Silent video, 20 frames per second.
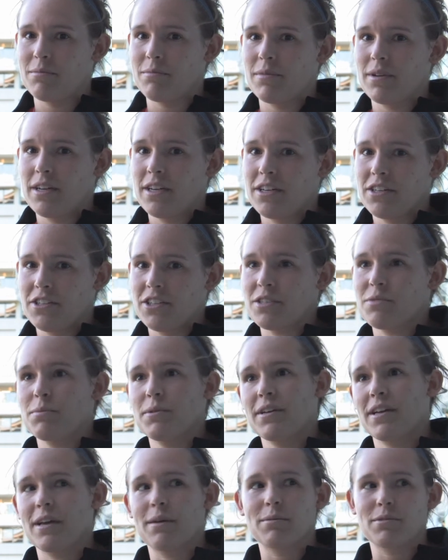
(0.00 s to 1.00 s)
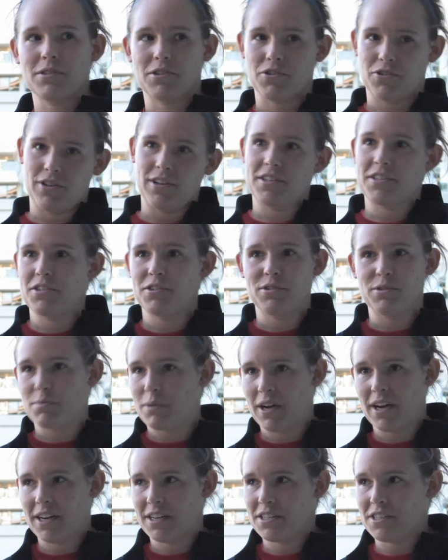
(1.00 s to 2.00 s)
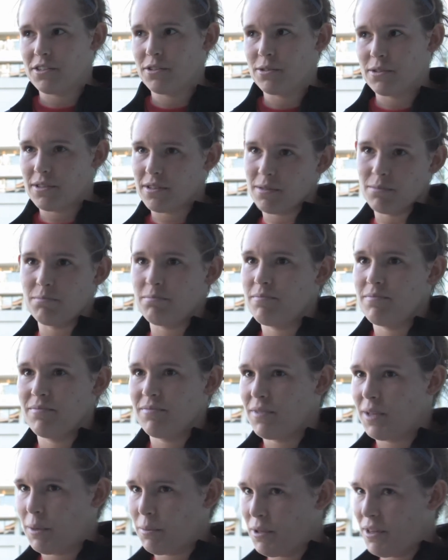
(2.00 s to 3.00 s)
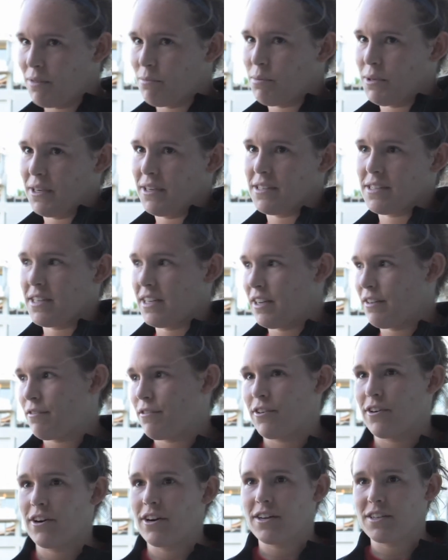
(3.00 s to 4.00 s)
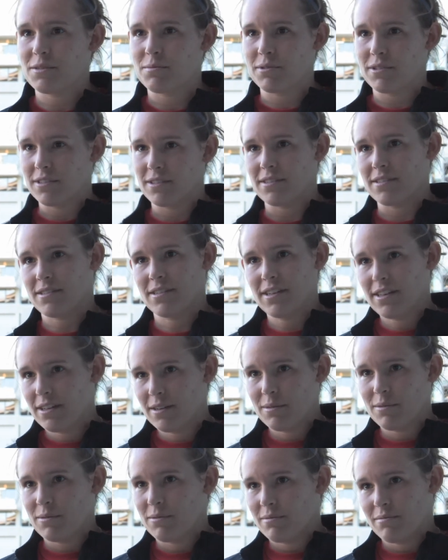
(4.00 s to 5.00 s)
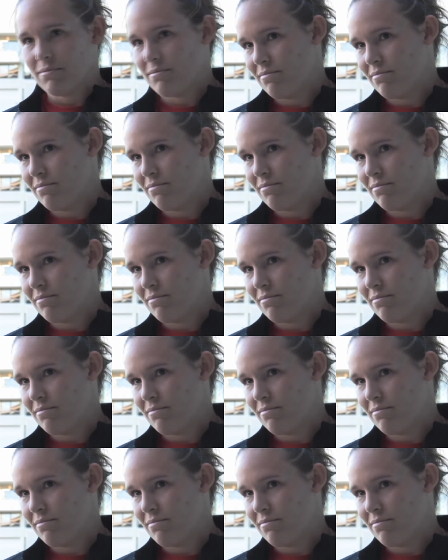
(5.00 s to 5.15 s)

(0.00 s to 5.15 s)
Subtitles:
And just being able to trust who's behind you is, the biggest thing for us, because